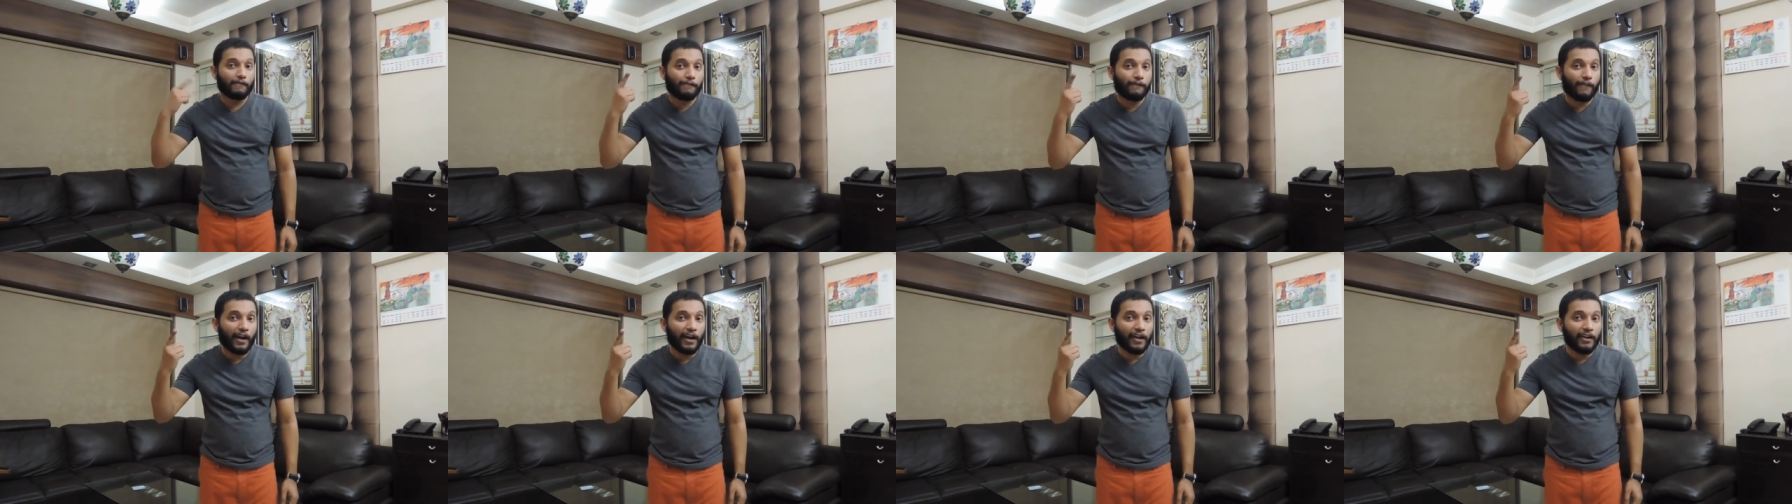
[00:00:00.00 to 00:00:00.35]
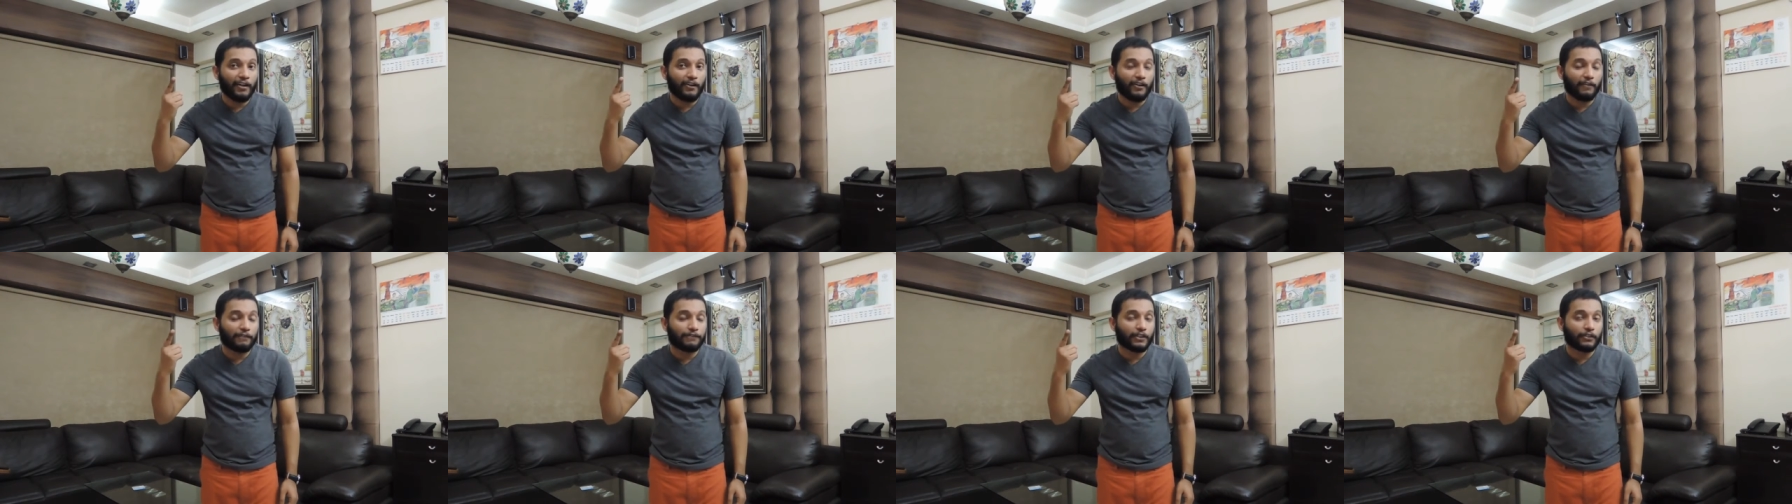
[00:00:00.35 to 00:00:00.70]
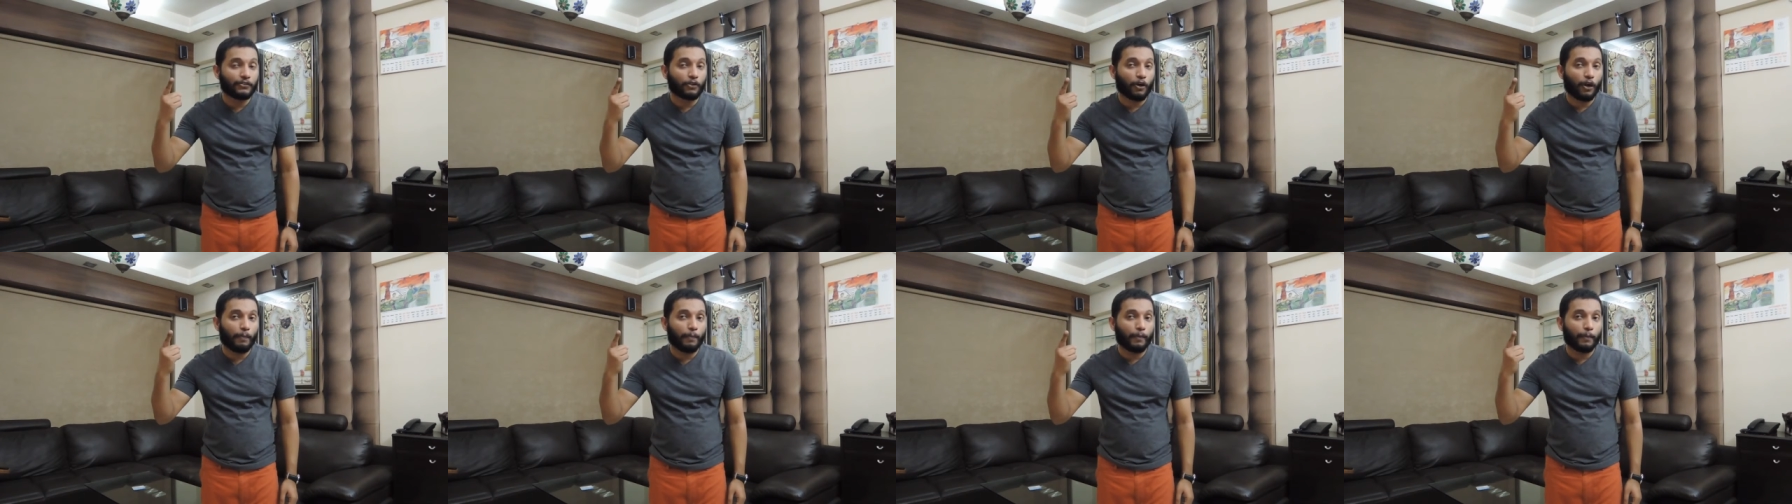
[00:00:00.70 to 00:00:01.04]
One of the
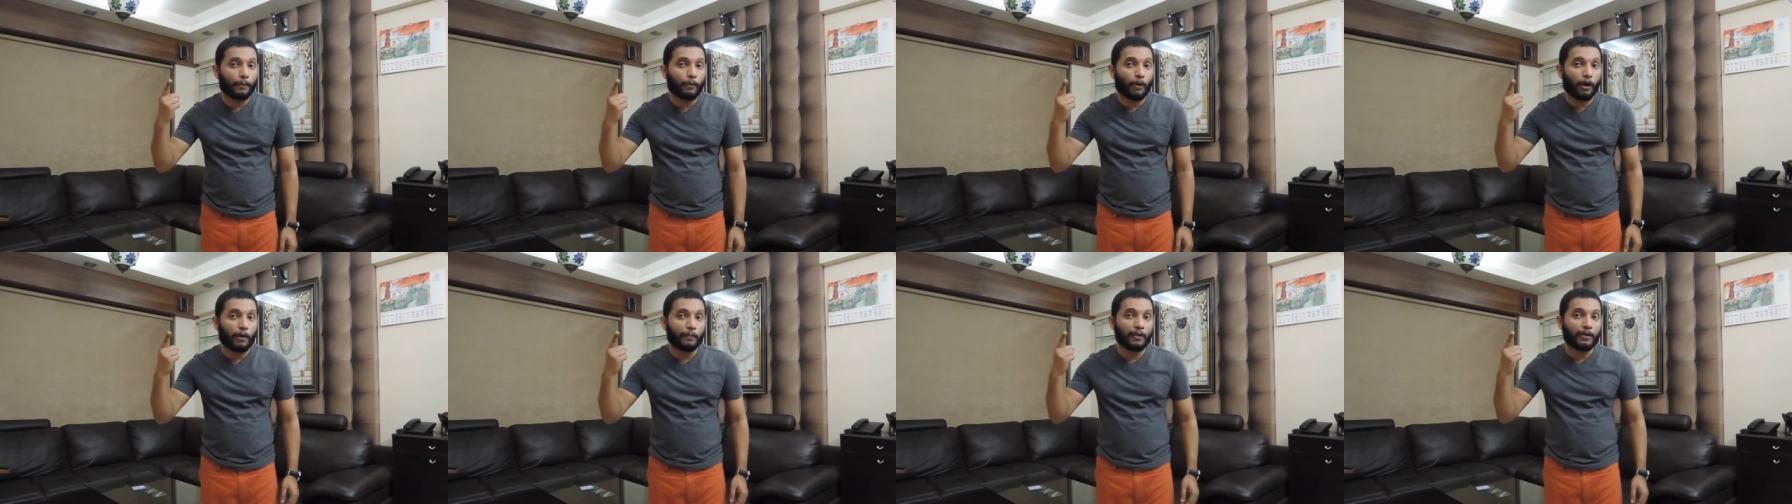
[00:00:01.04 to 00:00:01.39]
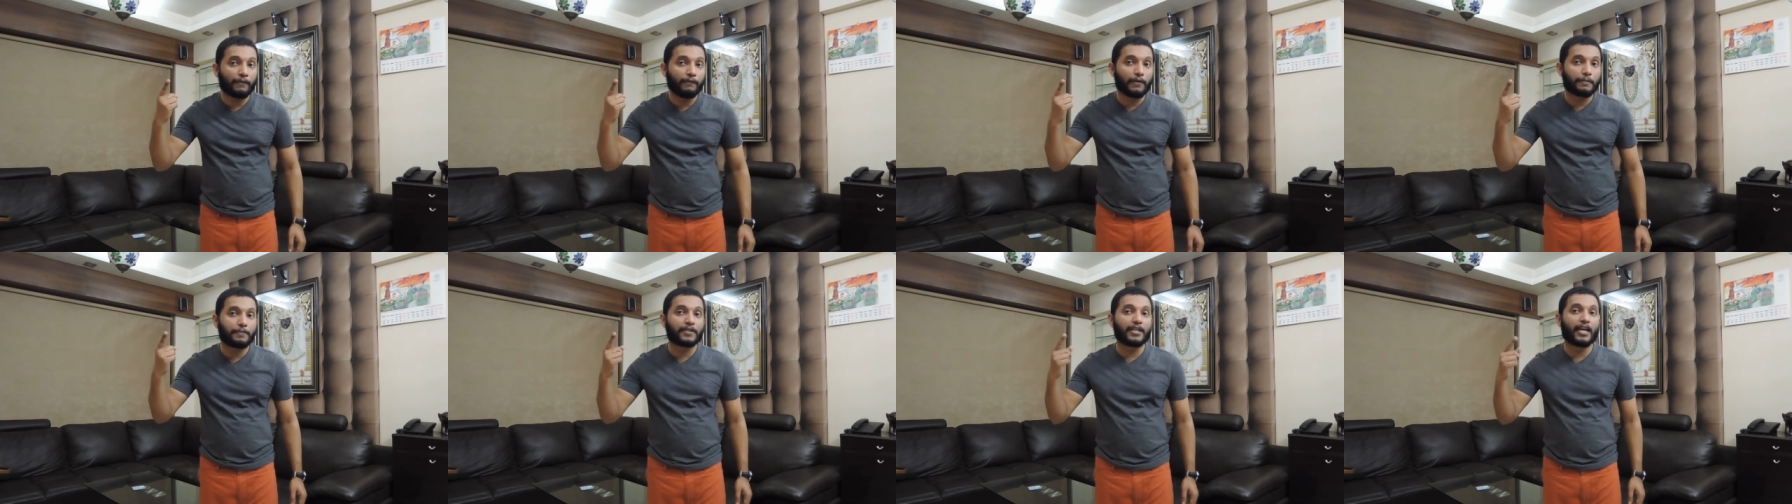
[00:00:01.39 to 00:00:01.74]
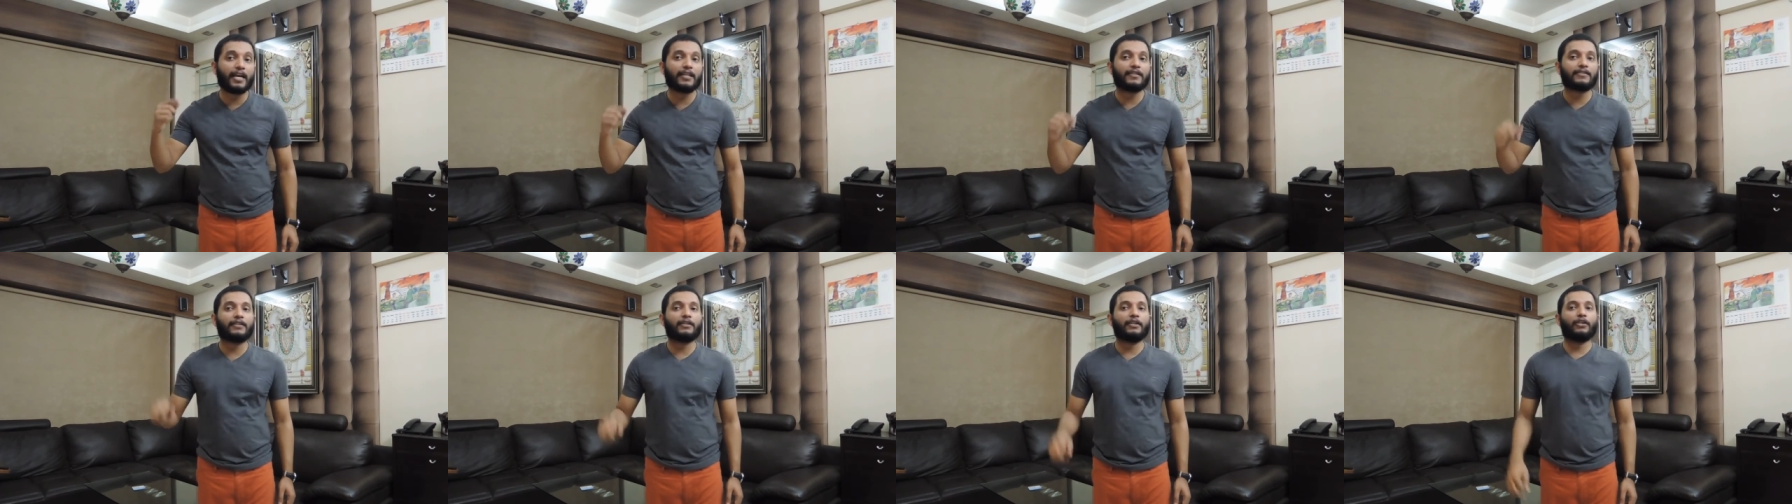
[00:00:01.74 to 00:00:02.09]
top employment
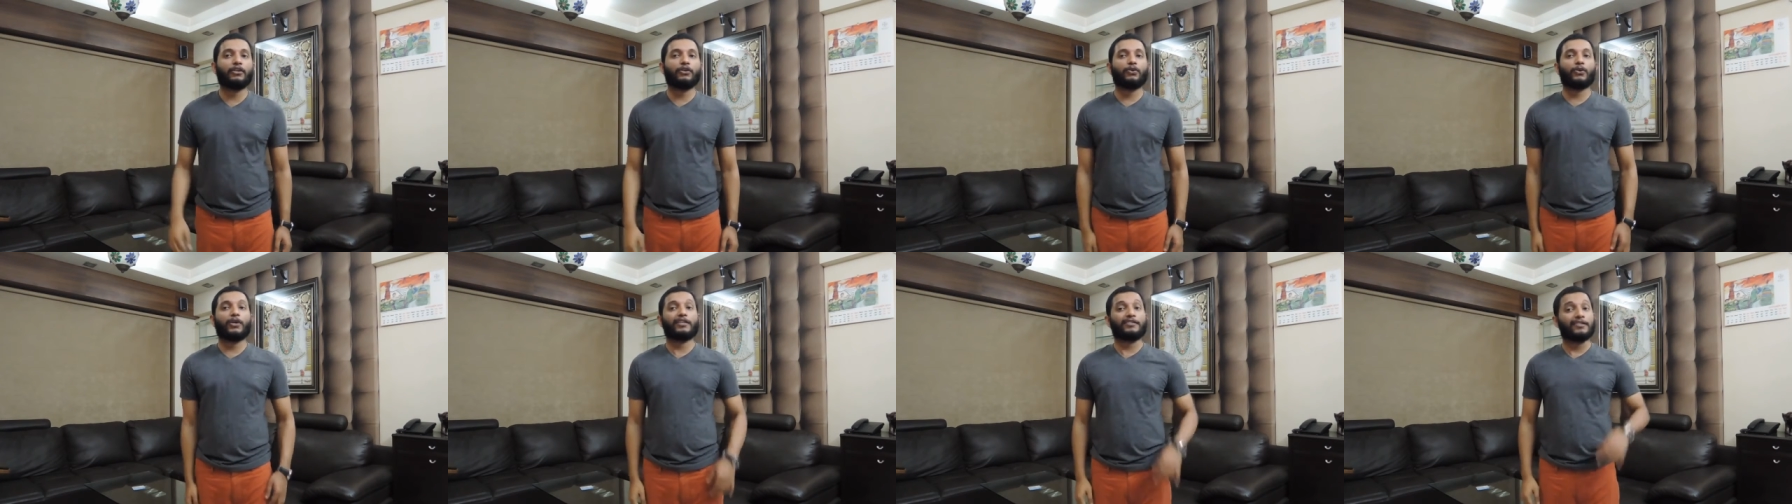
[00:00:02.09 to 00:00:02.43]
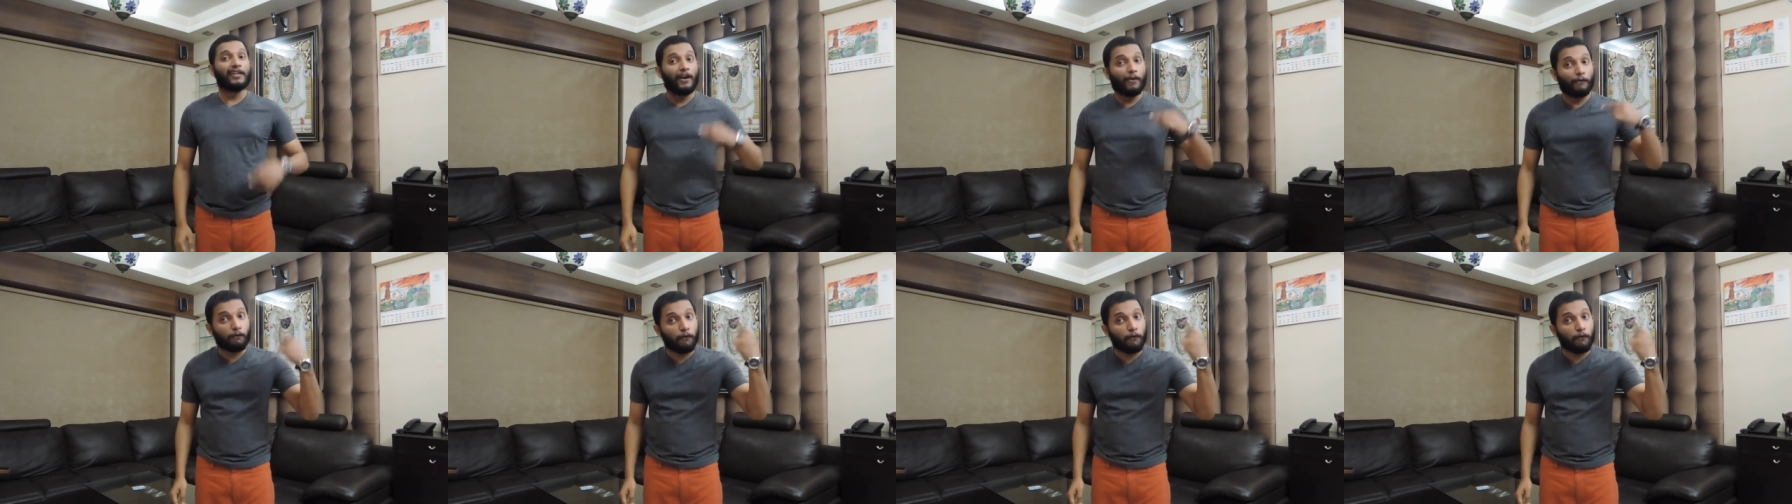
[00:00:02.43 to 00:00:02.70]
websites in the US,